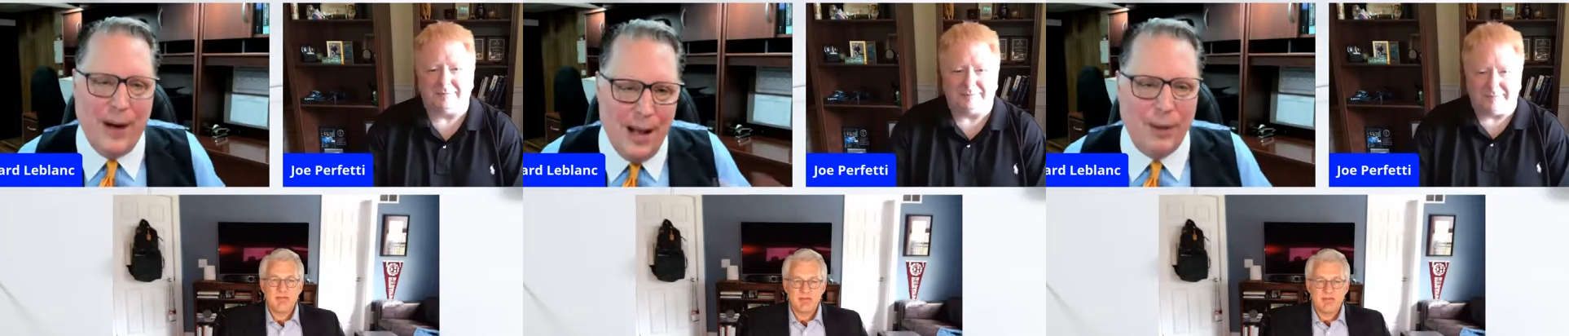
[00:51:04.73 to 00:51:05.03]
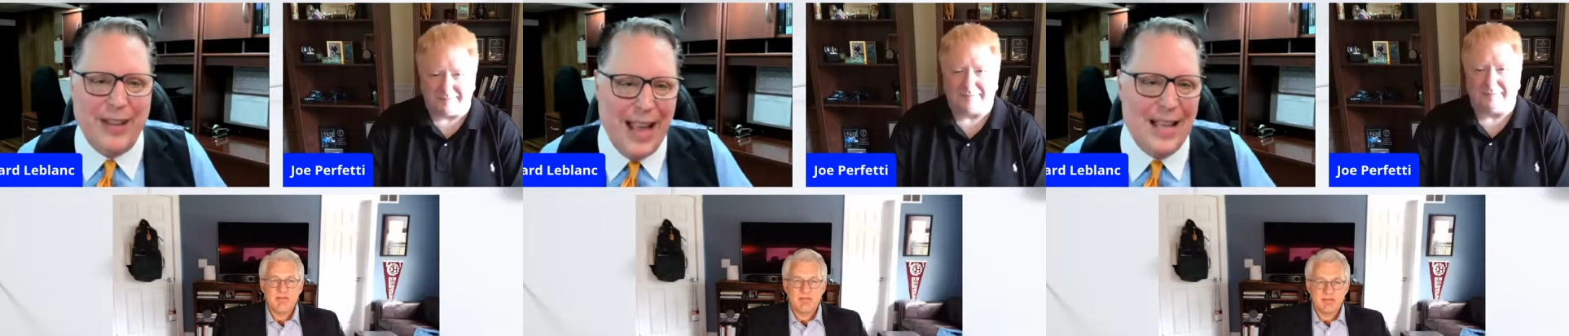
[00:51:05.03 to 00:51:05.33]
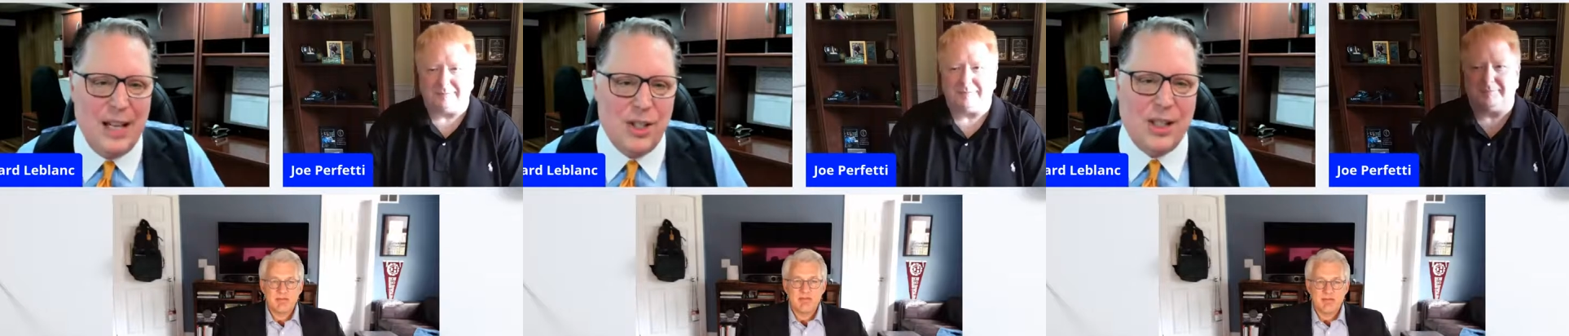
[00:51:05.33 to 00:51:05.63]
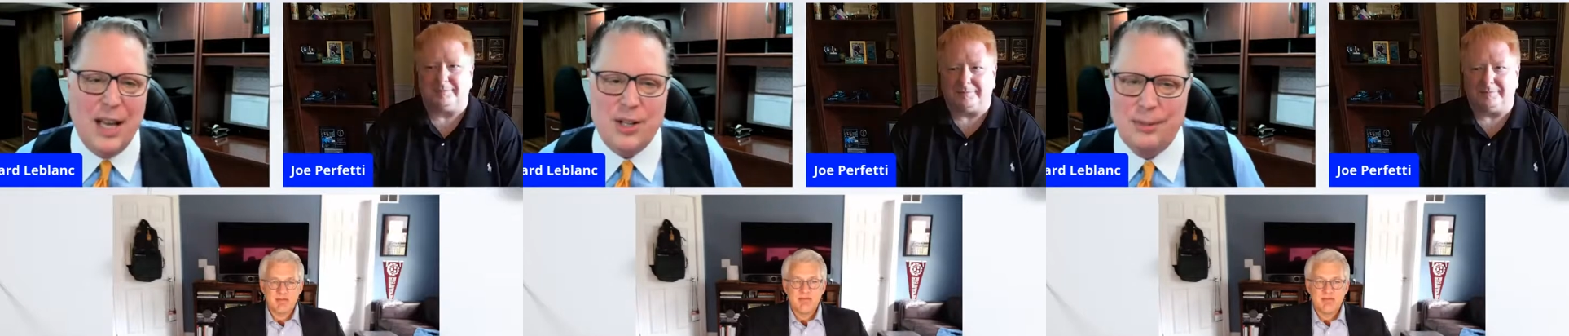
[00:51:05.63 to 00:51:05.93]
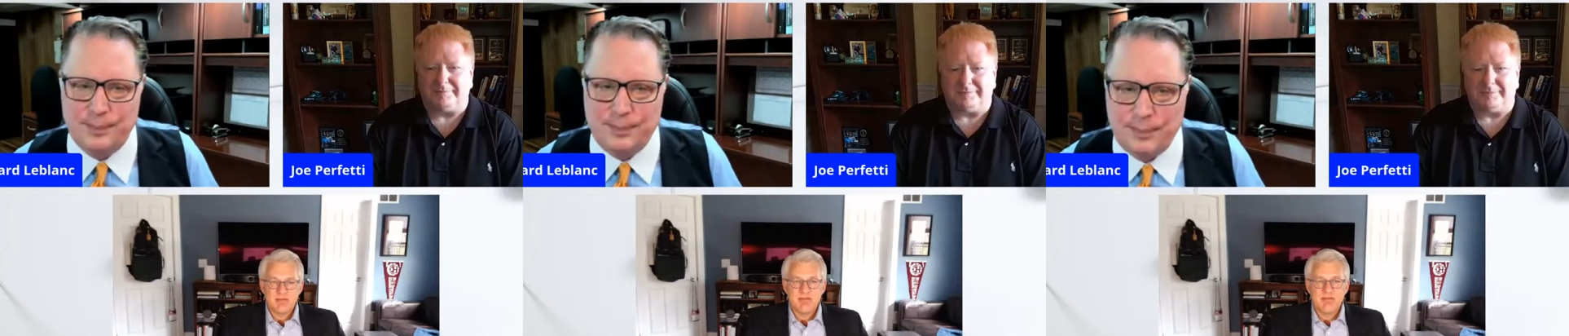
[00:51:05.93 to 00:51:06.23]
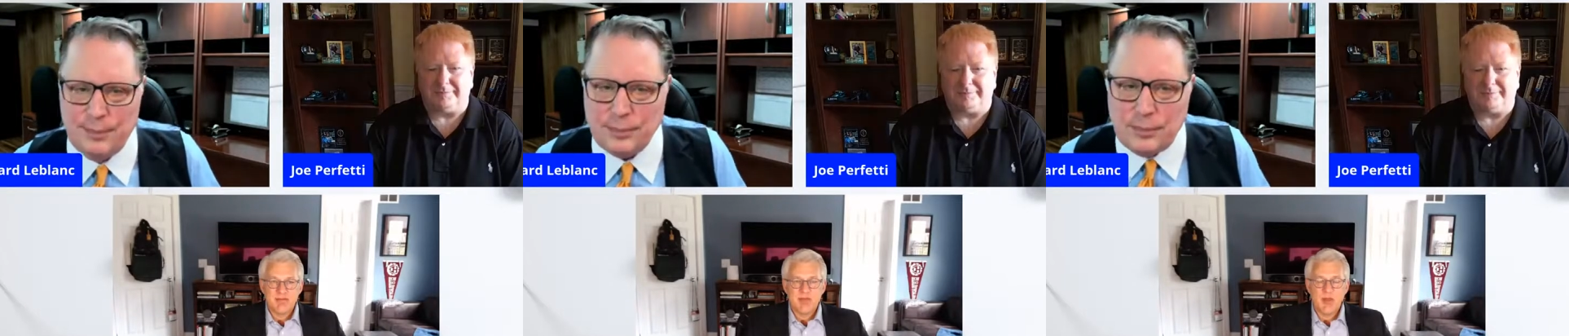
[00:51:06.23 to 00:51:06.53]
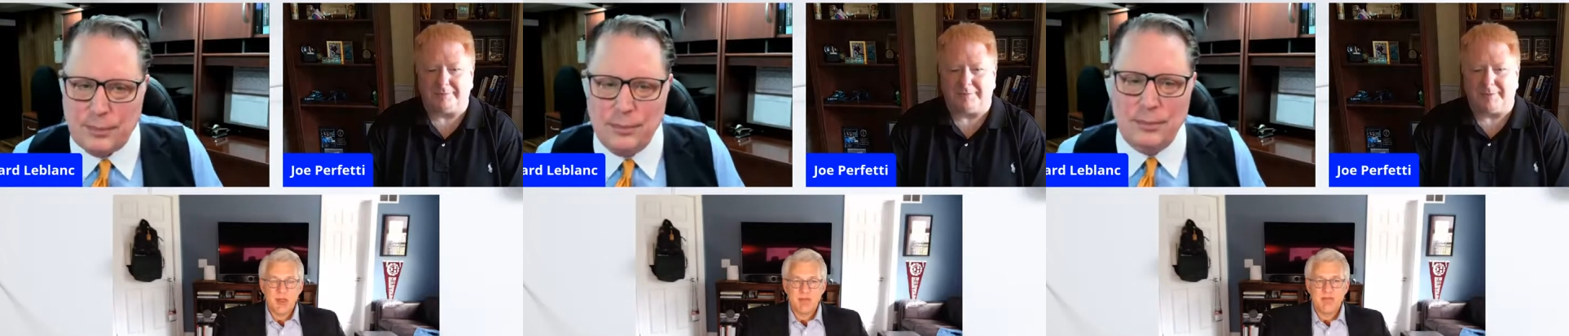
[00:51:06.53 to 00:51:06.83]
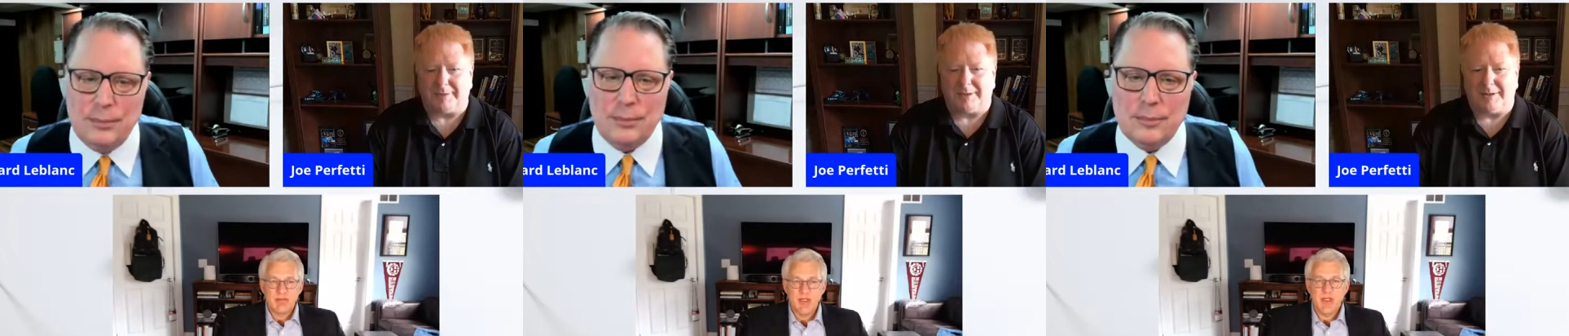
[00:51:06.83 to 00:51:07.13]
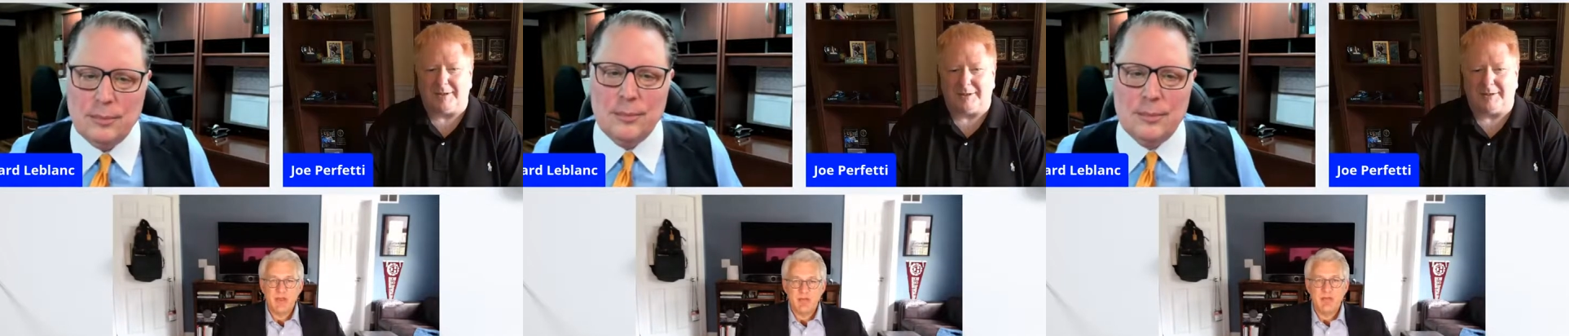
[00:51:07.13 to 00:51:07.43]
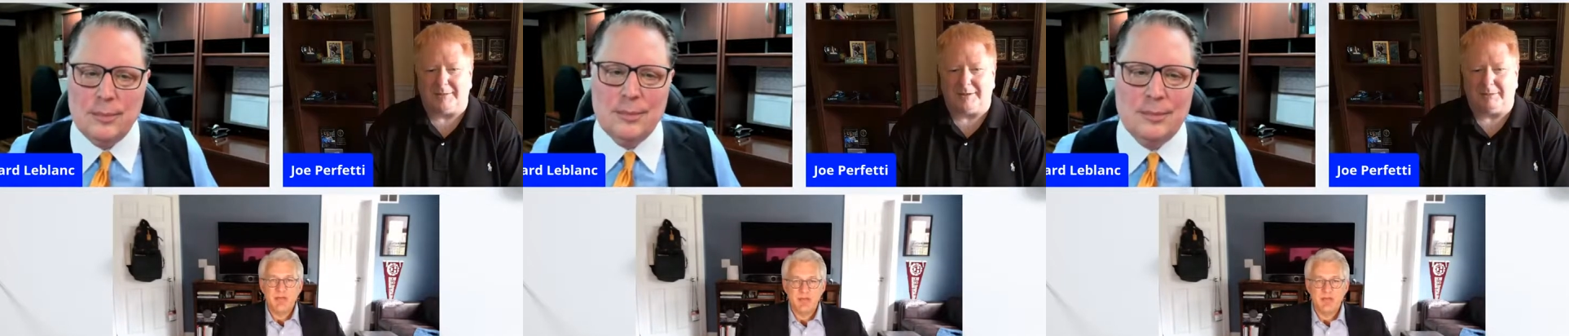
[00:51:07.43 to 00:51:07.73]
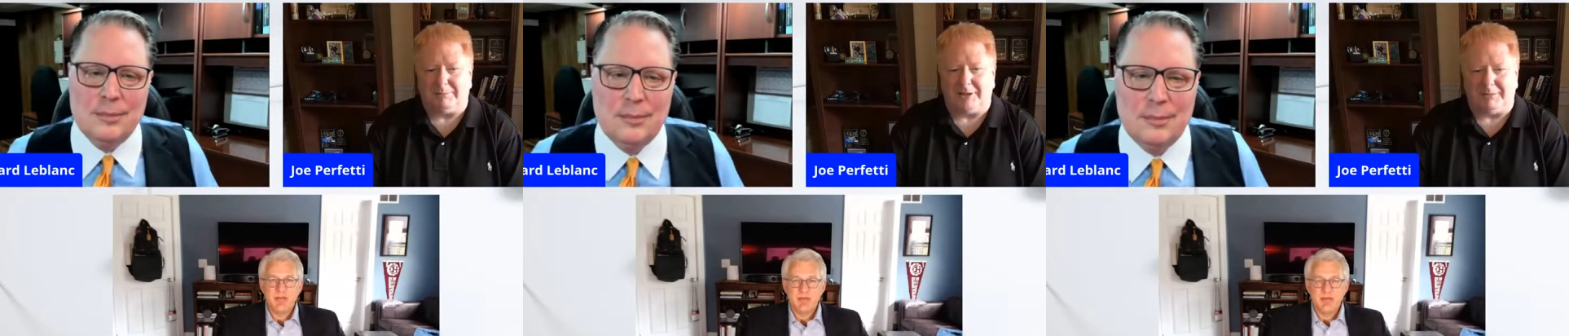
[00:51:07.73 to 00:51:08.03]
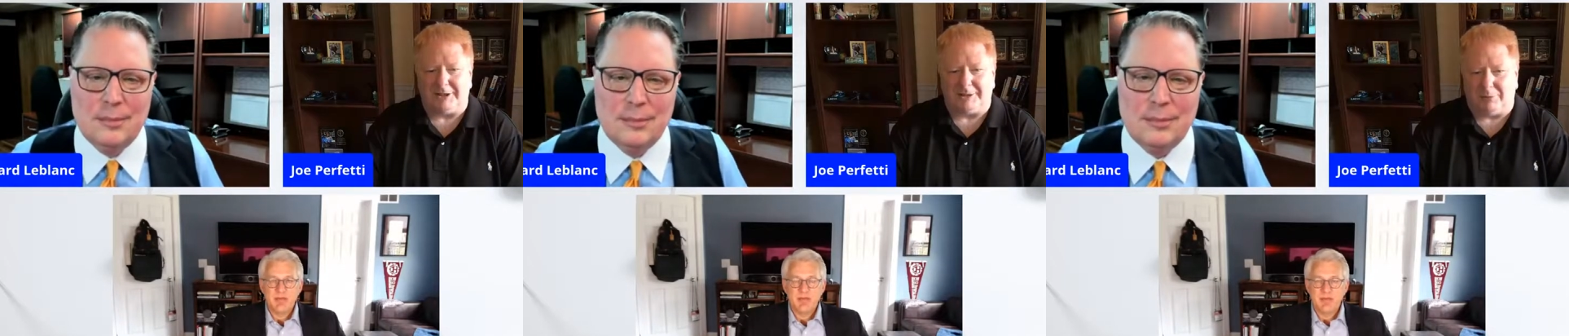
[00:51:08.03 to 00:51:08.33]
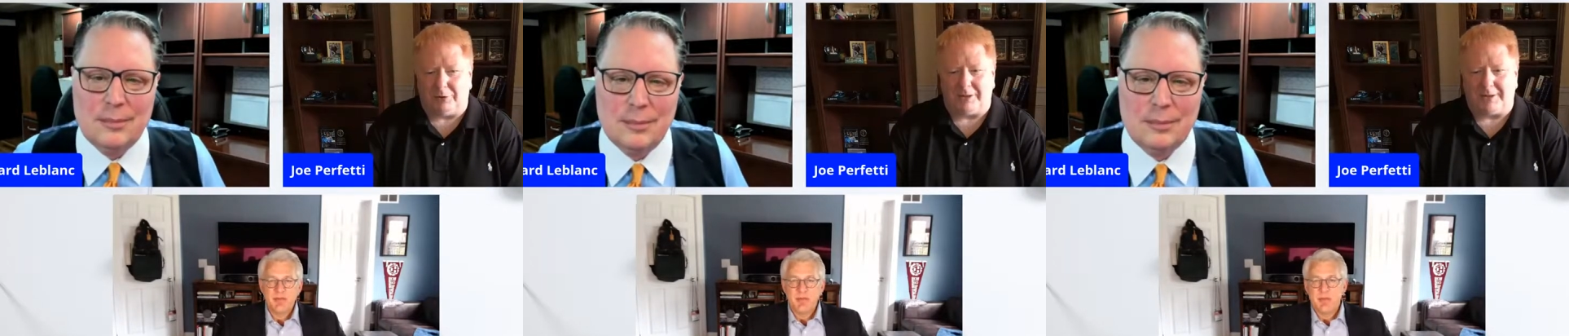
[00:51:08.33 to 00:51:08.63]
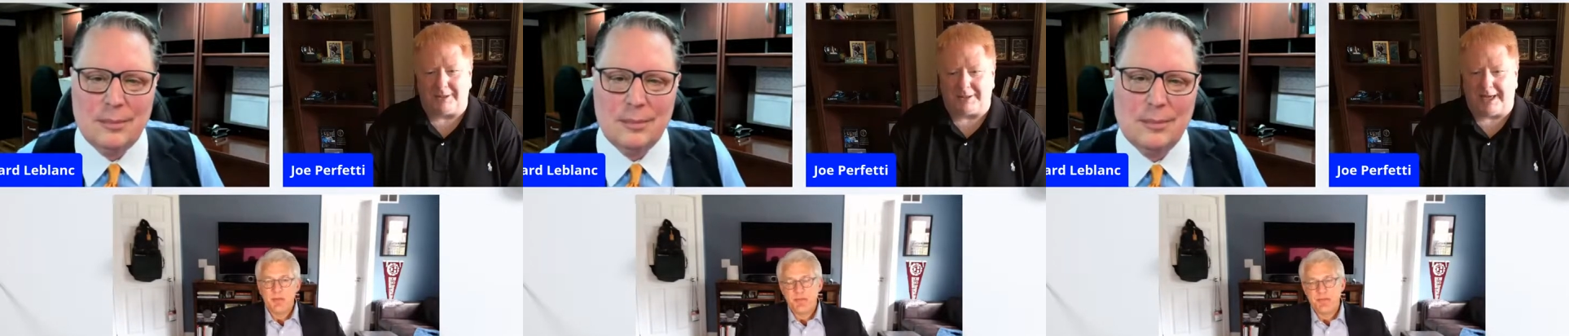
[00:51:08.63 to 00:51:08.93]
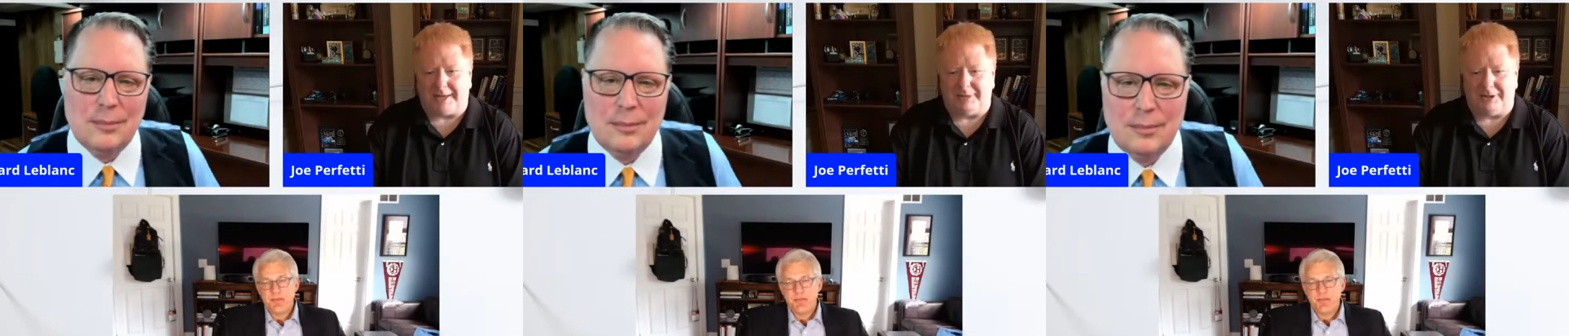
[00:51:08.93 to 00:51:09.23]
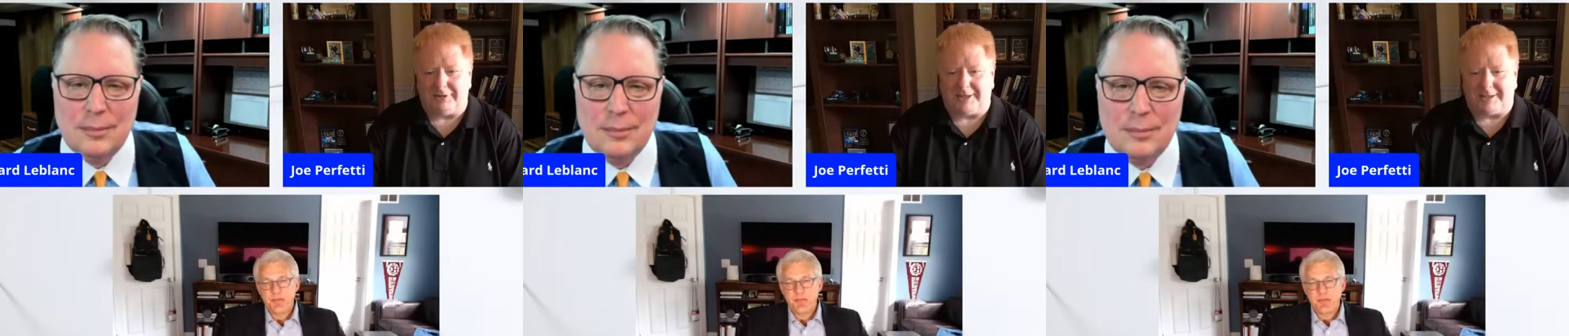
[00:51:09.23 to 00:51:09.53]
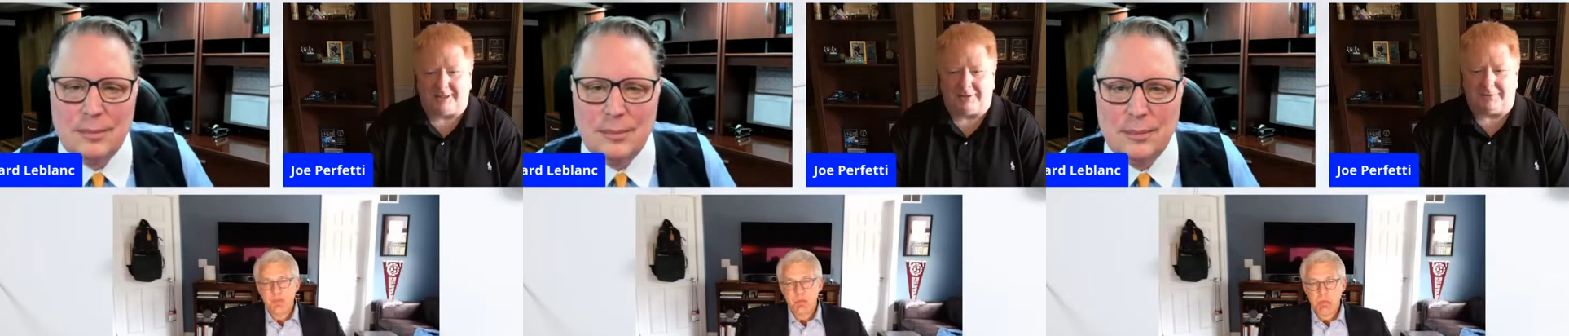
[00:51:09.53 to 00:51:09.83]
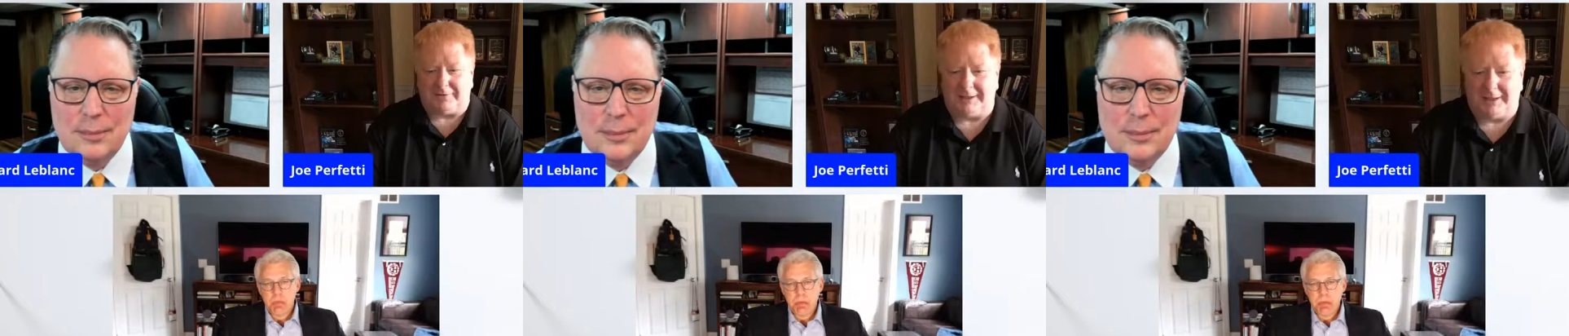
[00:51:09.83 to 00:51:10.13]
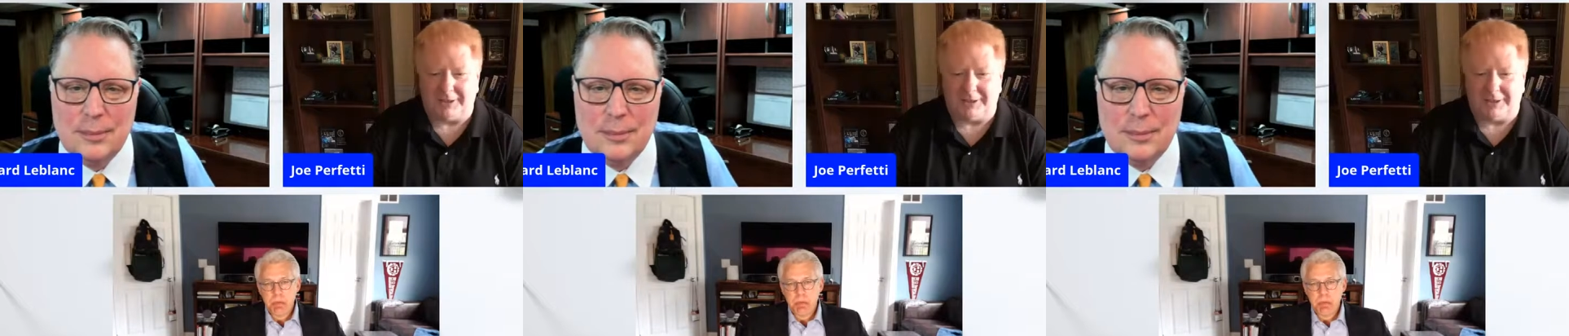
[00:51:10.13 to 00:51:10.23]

Speaker 1: for health and education.
Speaker 2: Yeah, yeah, yeah. But I mean, as a board, it's got to be know thyself, and,